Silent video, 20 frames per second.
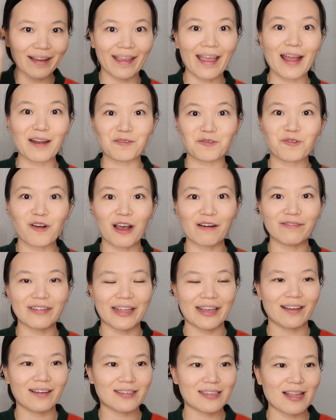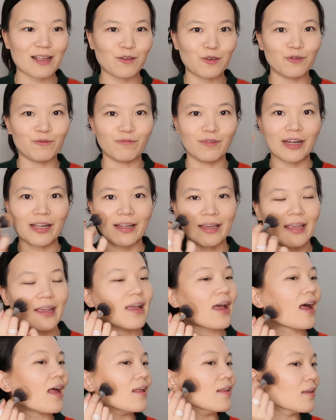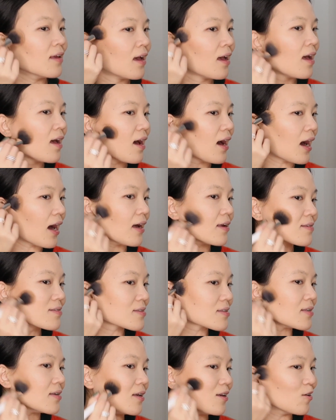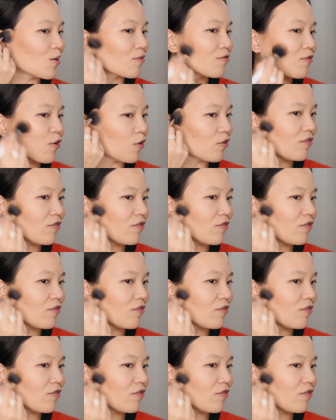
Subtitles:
again, traveling, because then you really can see your full